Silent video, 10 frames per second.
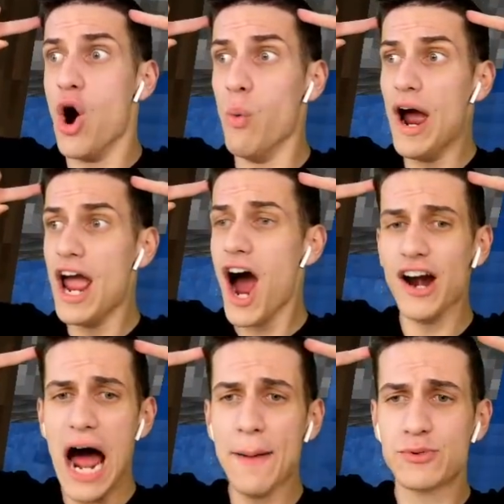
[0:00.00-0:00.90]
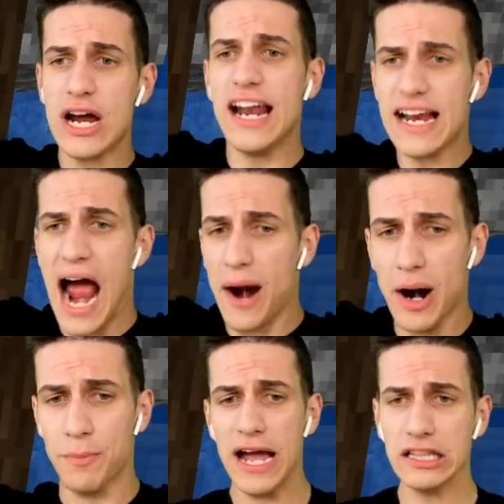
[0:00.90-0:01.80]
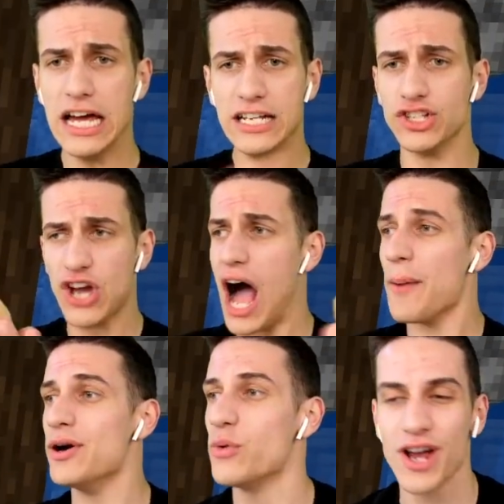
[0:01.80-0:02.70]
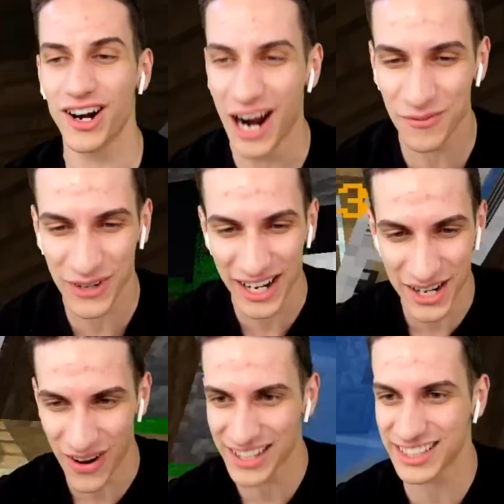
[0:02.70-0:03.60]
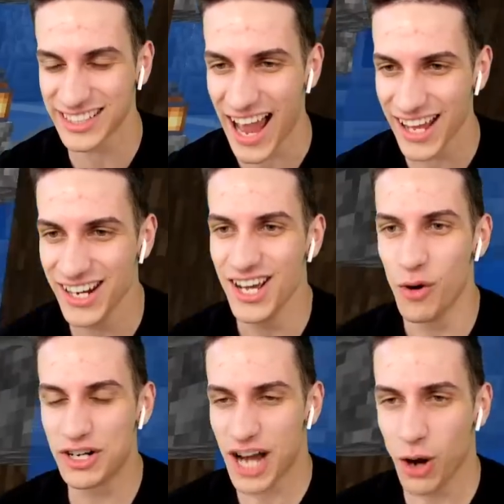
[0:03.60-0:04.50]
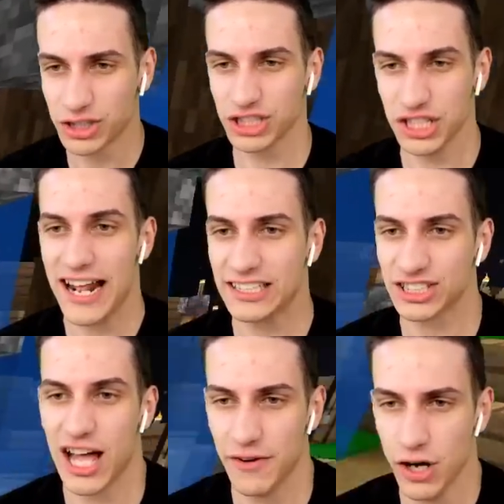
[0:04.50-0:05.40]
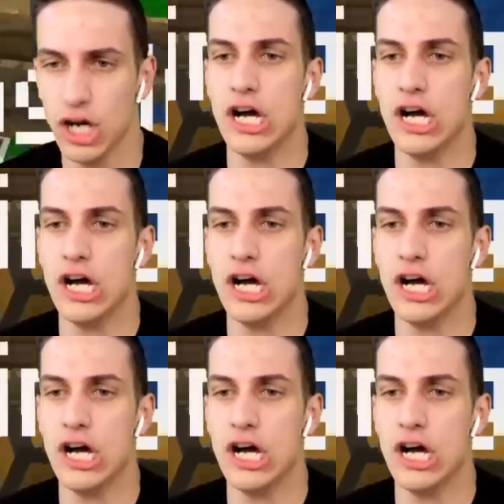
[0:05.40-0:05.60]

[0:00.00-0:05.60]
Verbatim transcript: We are upgrading our repeat, ladies and gentlemen! We are upgrading once again! We're going to the next level!